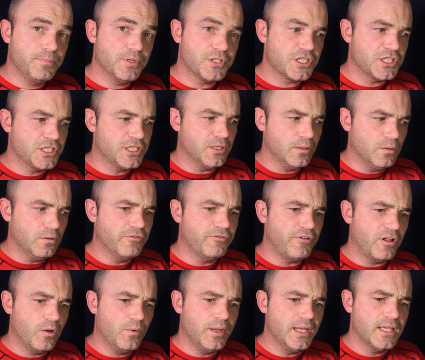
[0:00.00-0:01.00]
but still
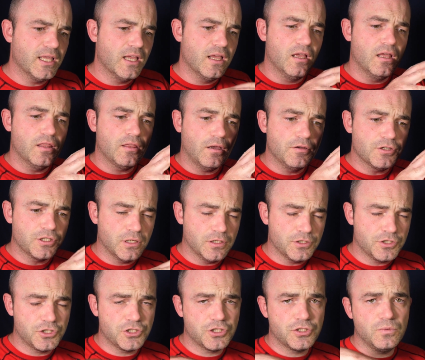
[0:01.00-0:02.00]
following those kind of
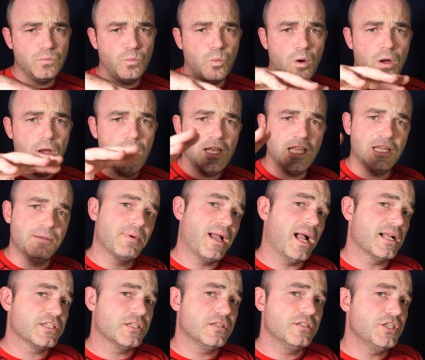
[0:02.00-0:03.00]
swirling
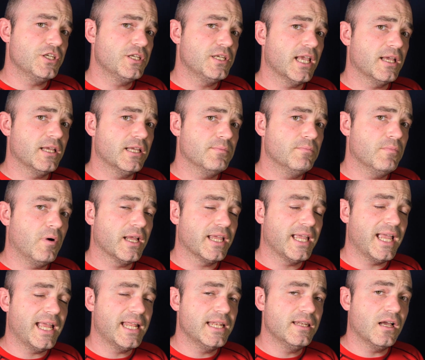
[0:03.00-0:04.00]
patterns you might
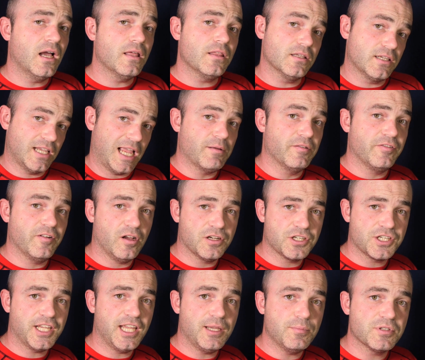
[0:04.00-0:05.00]
get in other camouflage
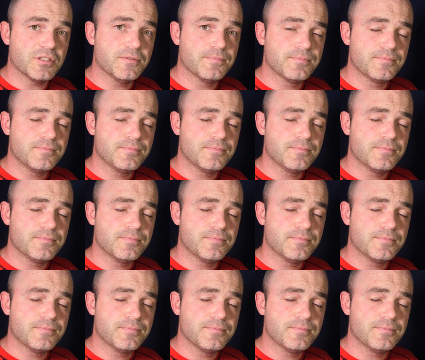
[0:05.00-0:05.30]
schemes.